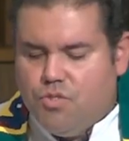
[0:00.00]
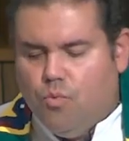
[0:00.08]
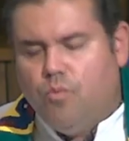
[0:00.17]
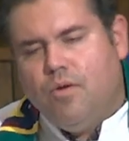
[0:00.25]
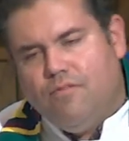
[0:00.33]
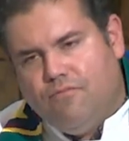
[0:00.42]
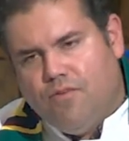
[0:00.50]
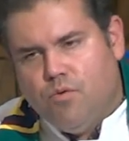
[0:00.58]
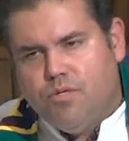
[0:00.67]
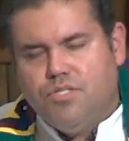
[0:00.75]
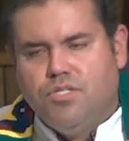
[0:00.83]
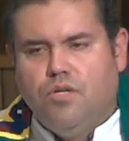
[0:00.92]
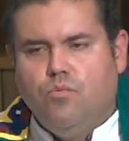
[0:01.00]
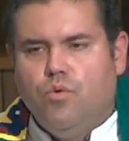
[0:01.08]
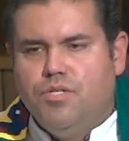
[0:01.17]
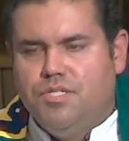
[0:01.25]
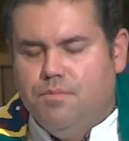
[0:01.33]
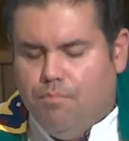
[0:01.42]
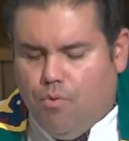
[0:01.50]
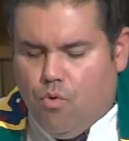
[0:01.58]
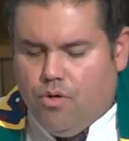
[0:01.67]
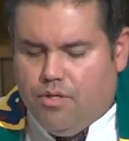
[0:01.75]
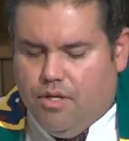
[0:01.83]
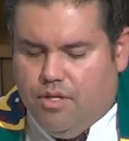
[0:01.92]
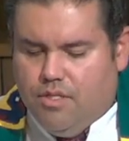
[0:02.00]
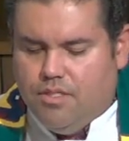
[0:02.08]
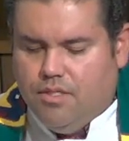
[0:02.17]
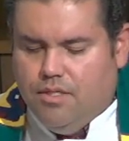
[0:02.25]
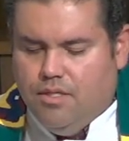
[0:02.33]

when we focus on what's important,